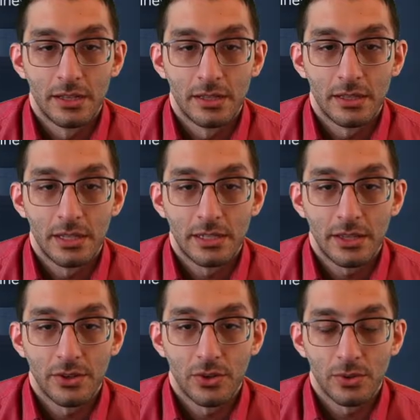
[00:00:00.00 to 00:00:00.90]
They said their
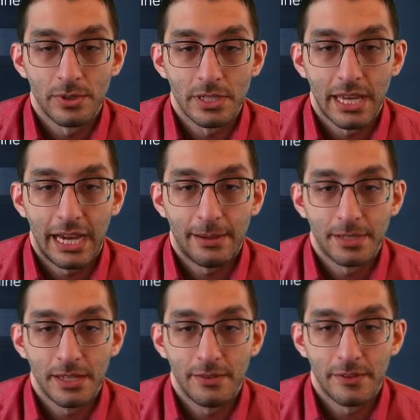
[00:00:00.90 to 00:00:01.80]
gold was capped,
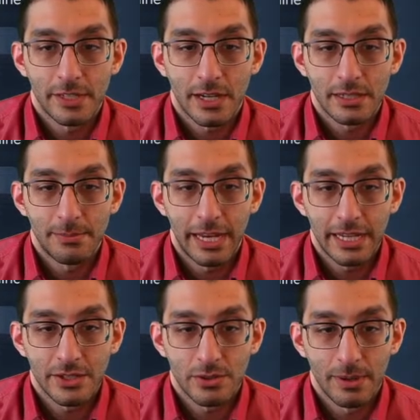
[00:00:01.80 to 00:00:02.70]
even if it's
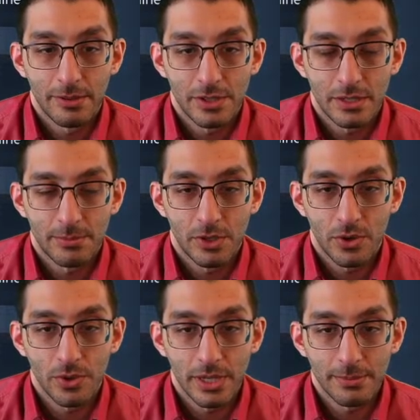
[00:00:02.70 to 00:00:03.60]
cosmetics or maybe there's a small
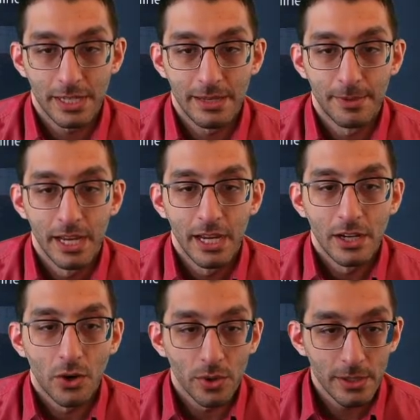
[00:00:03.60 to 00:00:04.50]
gold upkeep.
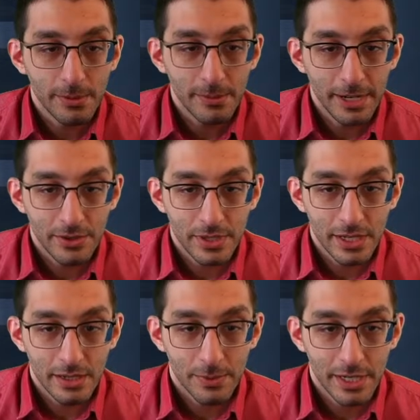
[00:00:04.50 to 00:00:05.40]
Gold upkeep, I don't think
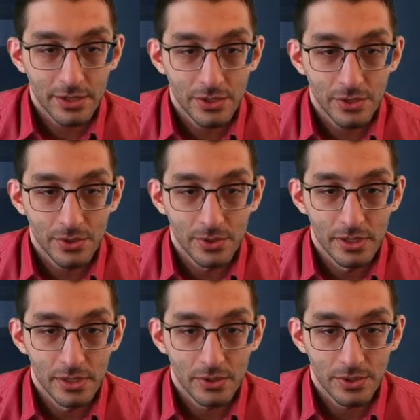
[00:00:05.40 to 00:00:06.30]
I'd want to do.
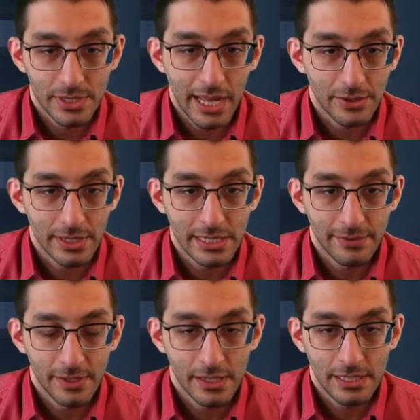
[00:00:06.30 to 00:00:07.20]
Or salaries. I
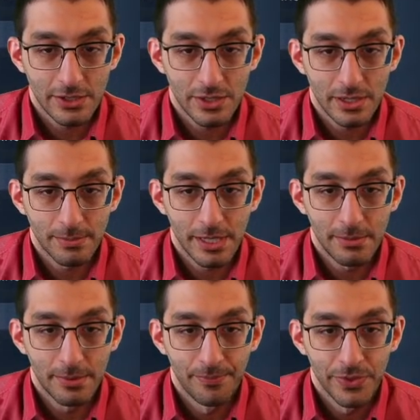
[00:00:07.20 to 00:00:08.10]
feel like that's just upkeep.
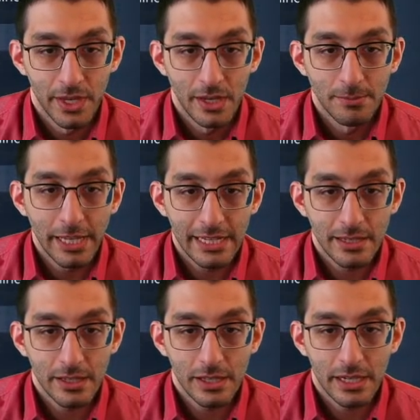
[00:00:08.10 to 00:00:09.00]
But yeah,
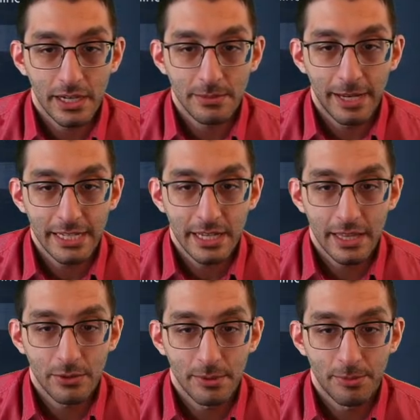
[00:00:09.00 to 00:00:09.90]
something like cosmetics I think
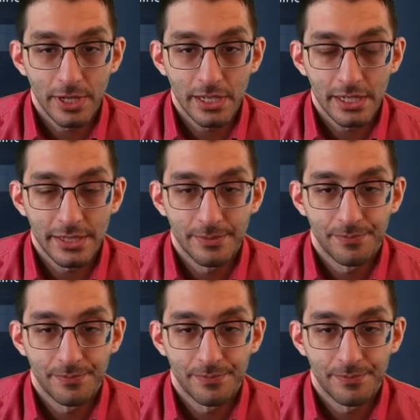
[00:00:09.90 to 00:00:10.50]
would be pretty nice.